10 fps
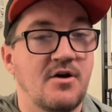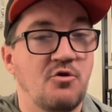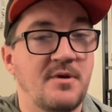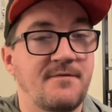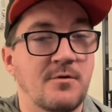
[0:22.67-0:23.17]
We'll
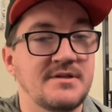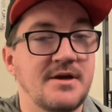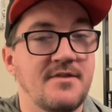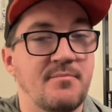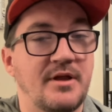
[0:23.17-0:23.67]
be focusing
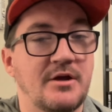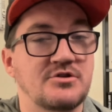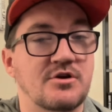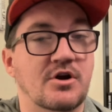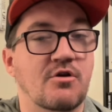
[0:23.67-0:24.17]
on the players
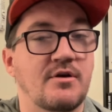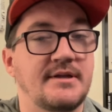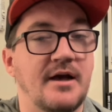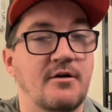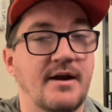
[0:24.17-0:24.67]
that are
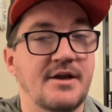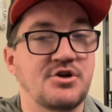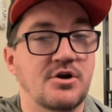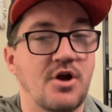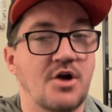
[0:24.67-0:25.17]
currently under
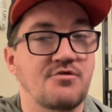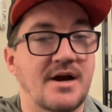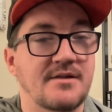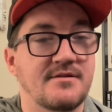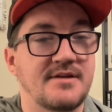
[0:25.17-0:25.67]
NHL contract
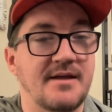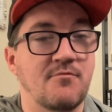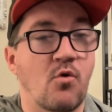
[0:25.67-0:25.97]
with the team